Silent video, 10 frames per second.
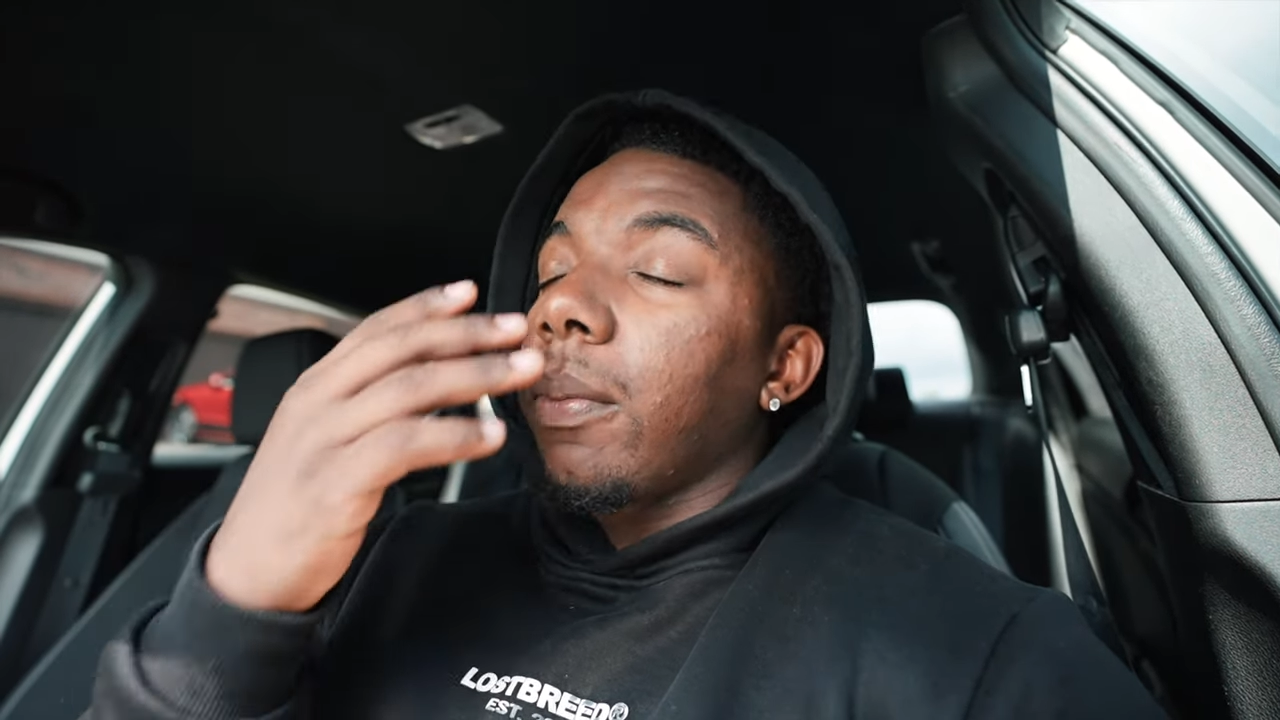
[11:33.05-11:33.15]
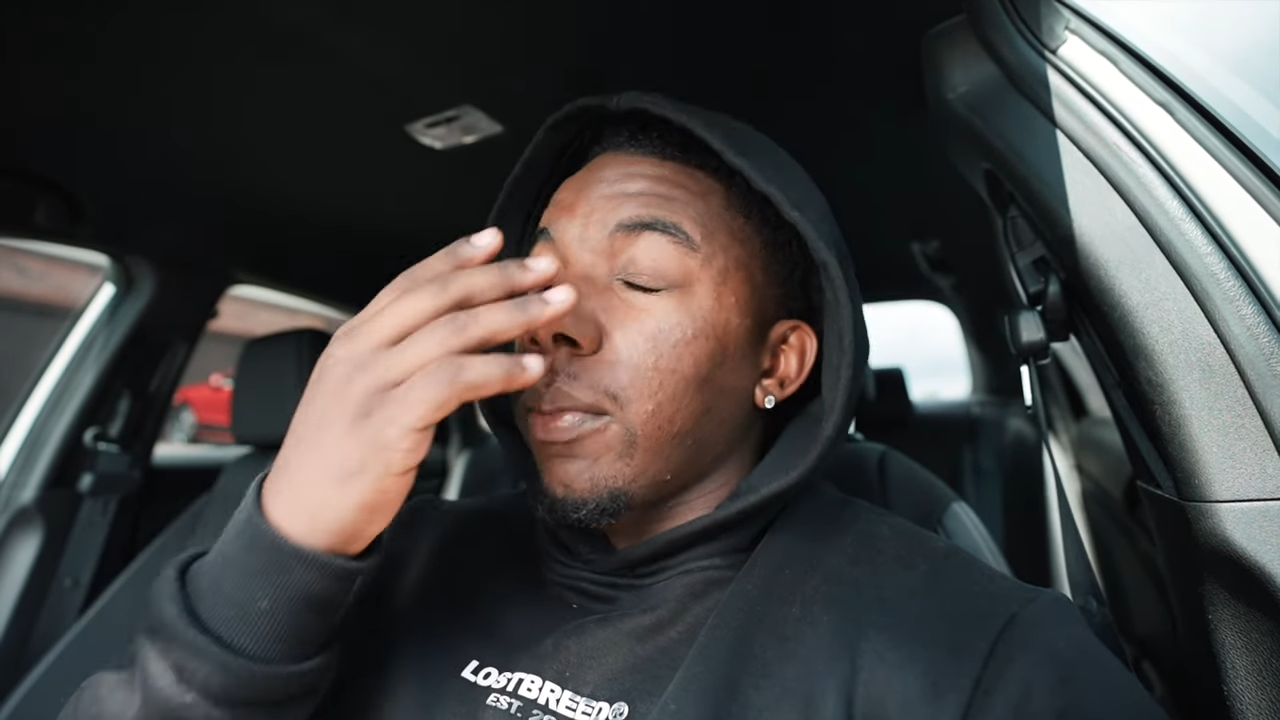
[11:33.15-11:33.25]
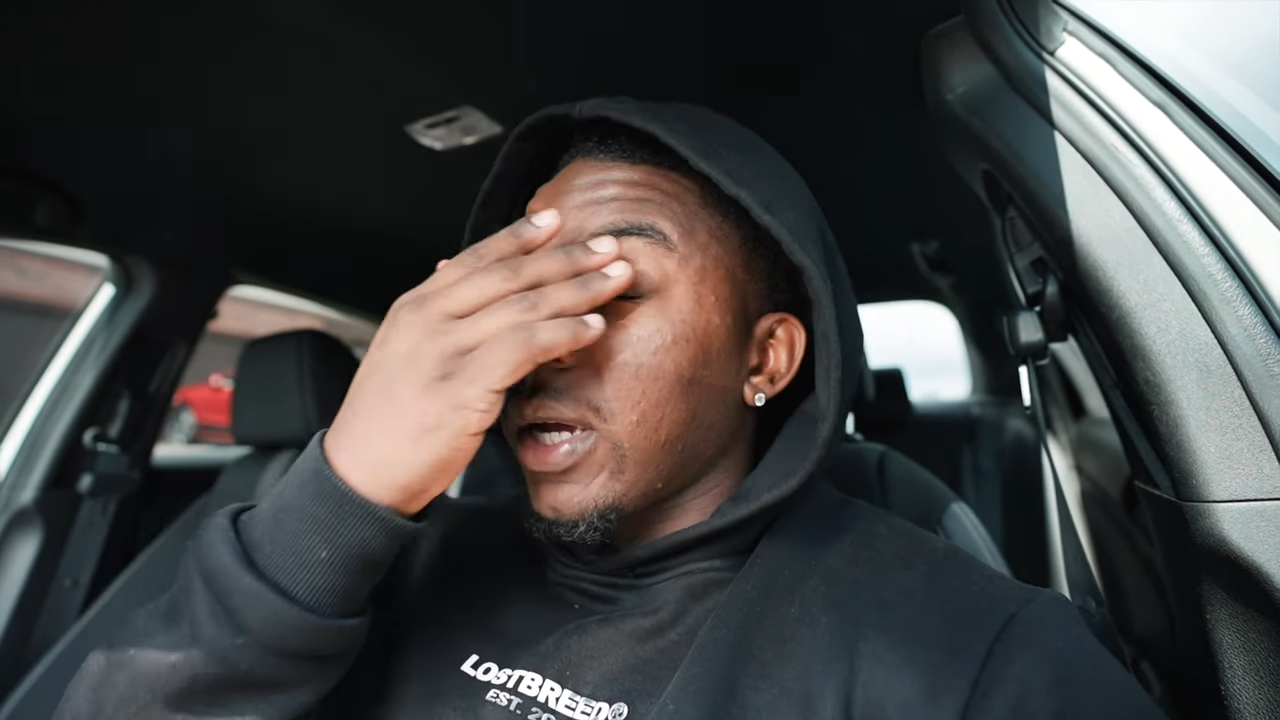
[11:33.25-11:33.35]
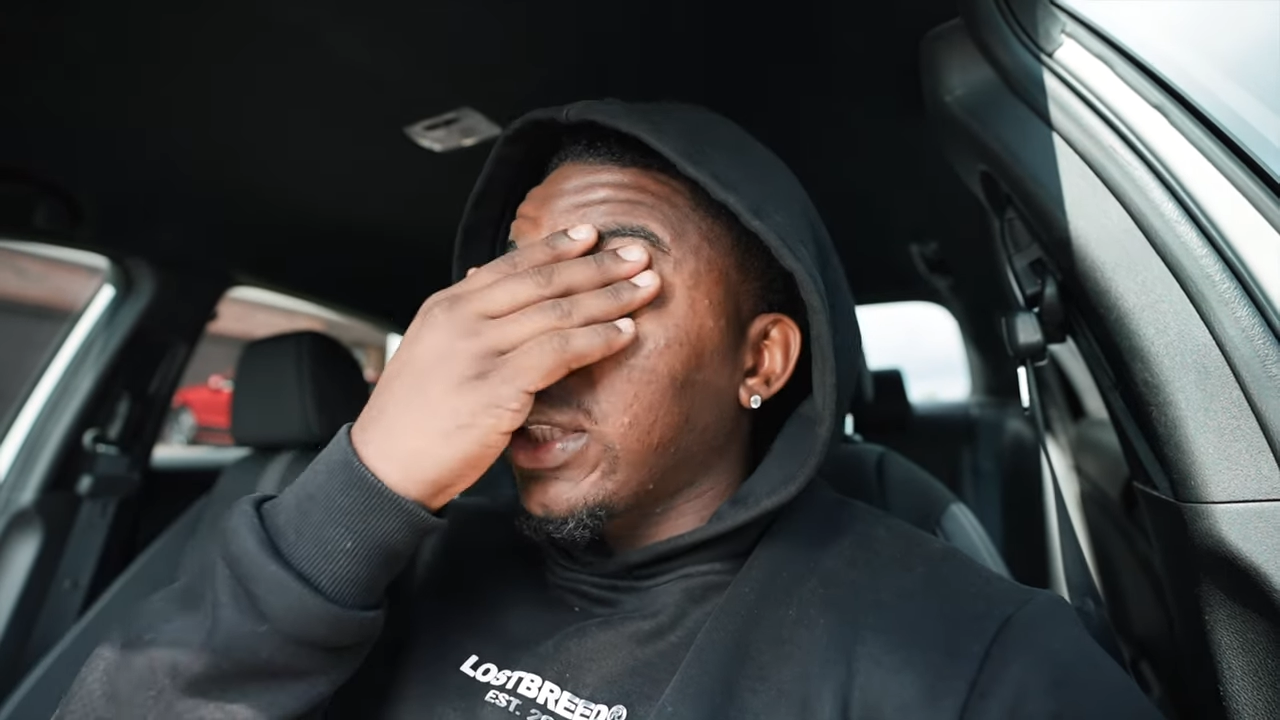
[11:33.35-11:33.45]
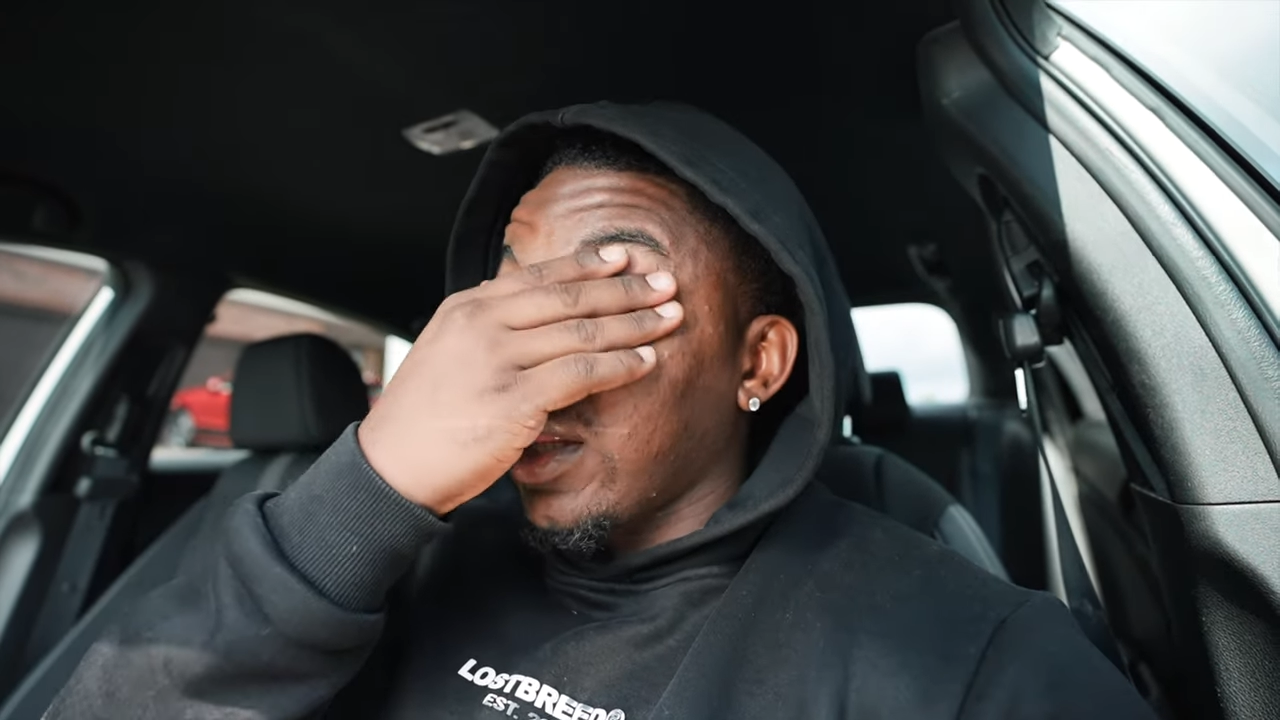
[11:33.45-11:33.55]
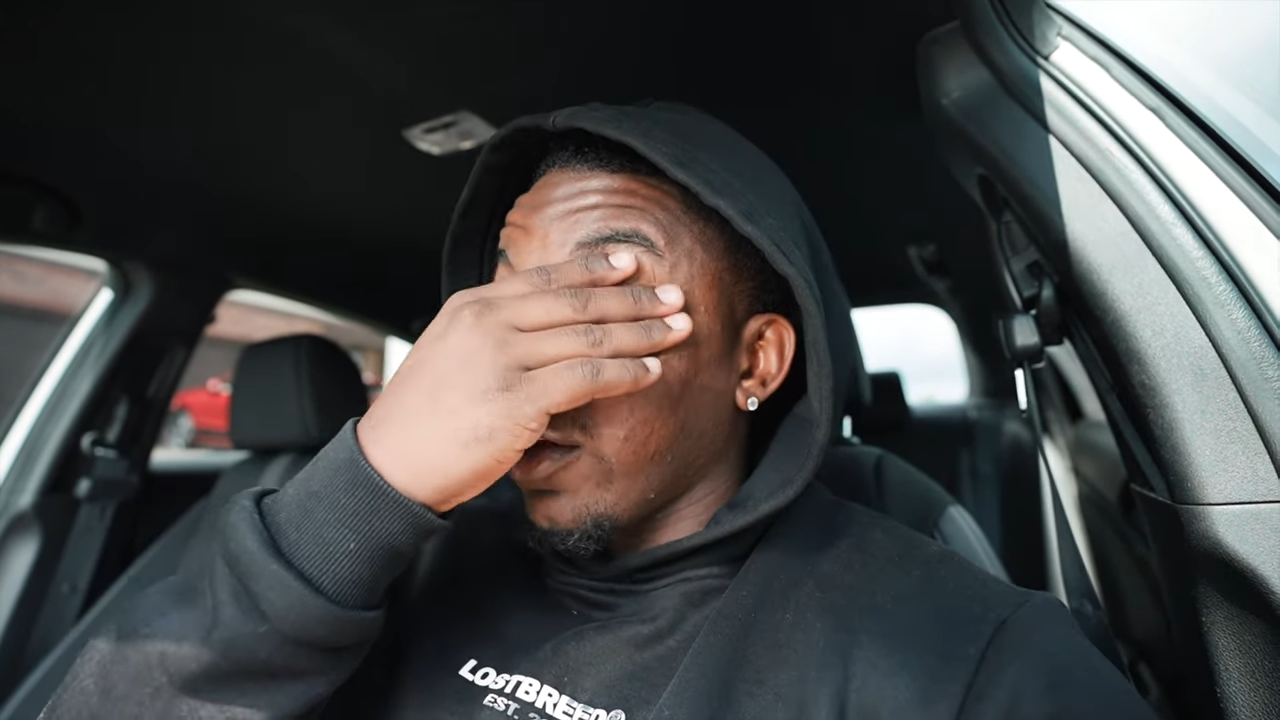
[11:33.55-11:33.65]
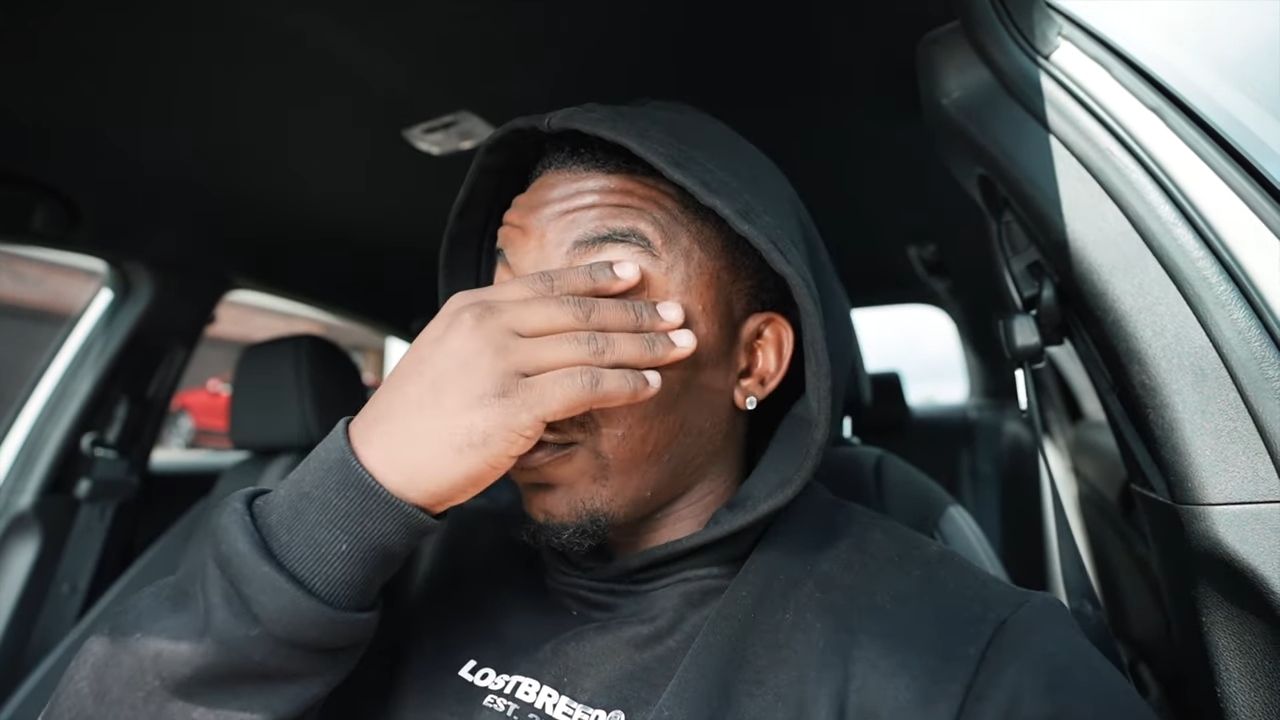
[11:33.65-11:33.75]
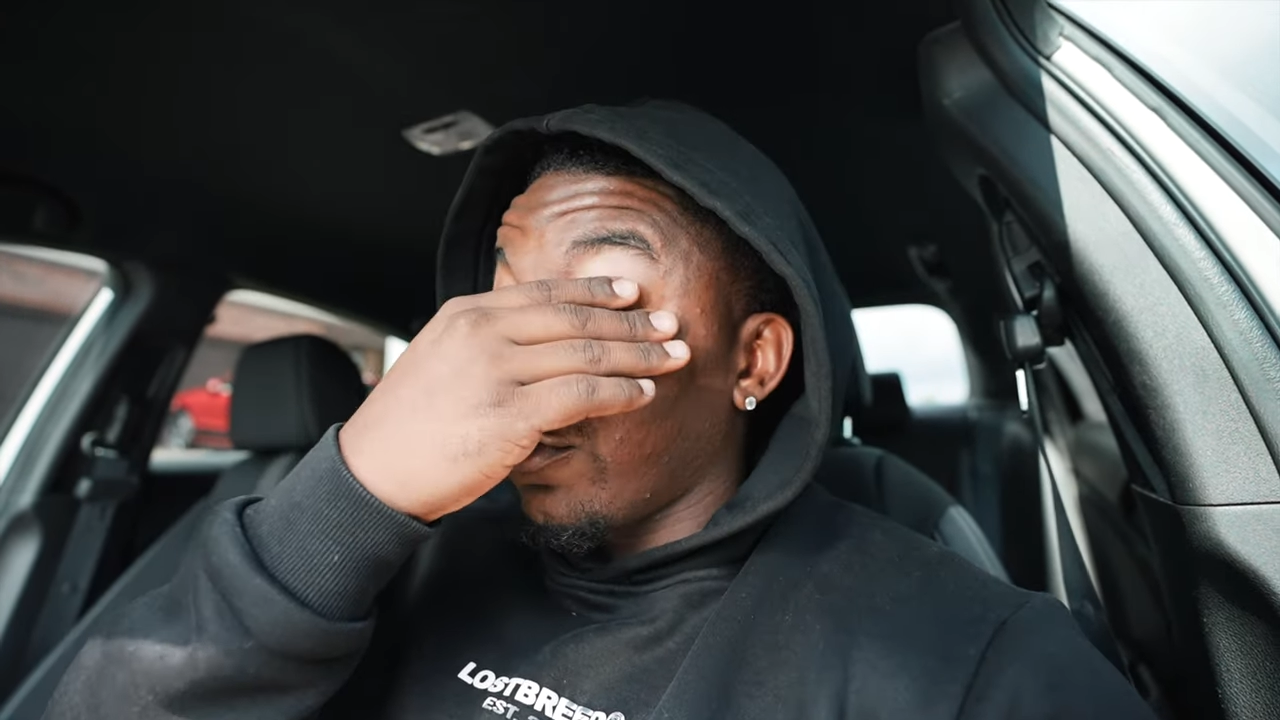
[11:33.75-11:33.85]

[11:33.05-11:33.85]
But I set like